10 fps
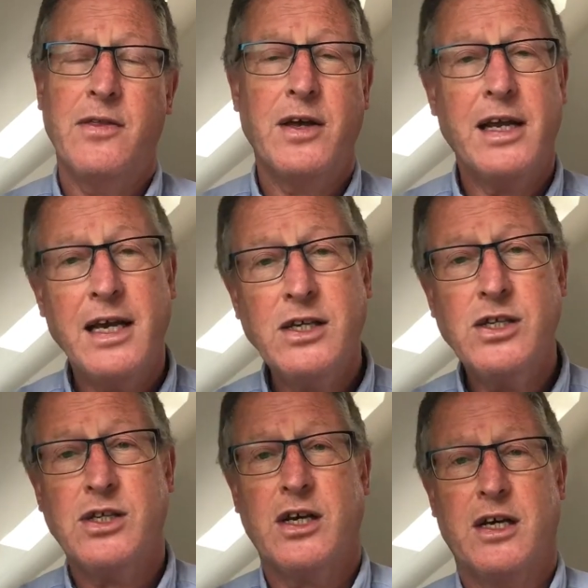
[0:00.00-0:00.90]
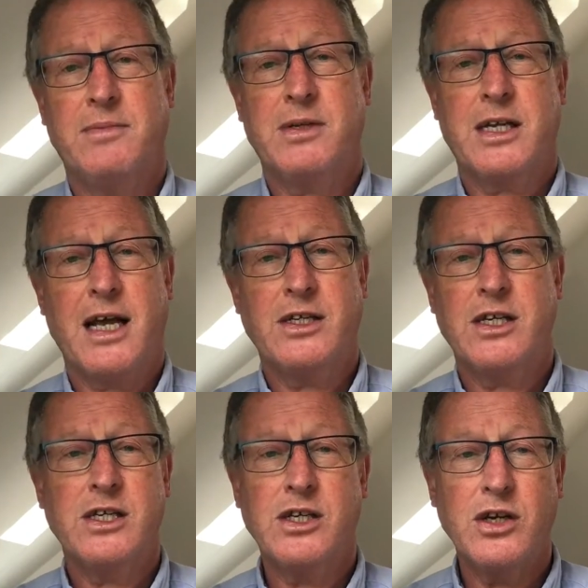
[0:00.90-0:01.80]
that his
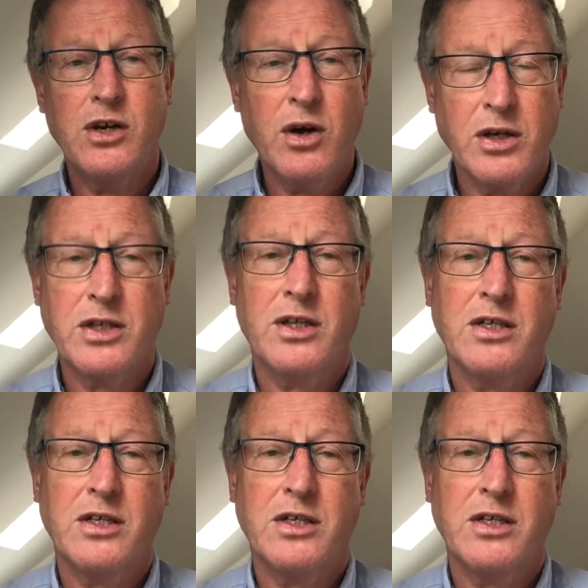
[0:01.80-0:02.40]
circumstance is not